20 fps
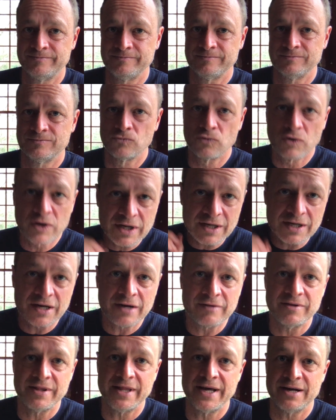We're going to
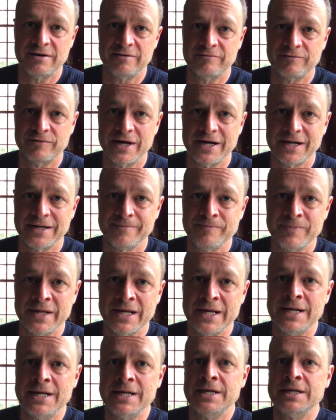cover that on Friday.
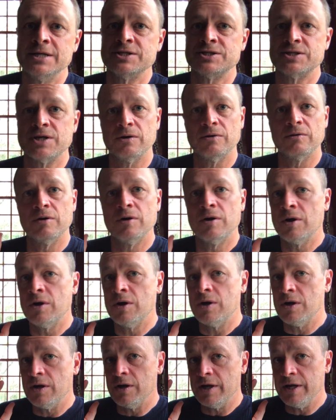So
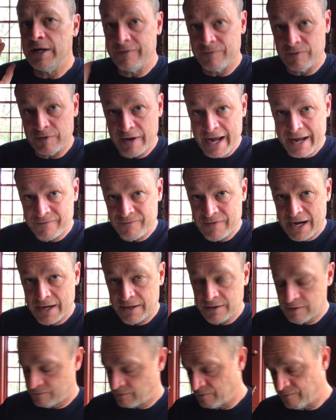if you
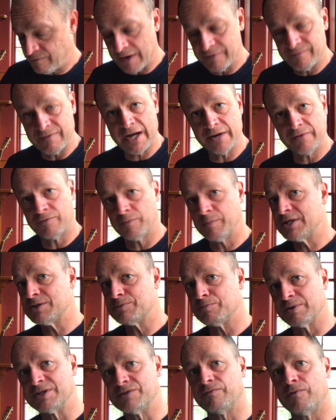found value from this,
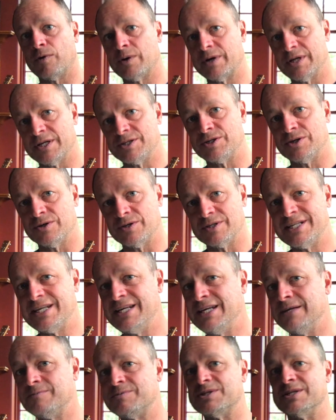please forward it to your
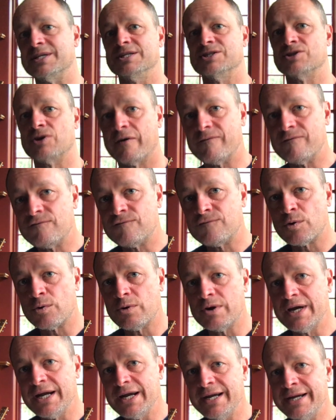teams. These are
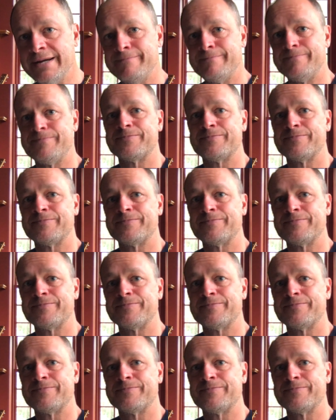free.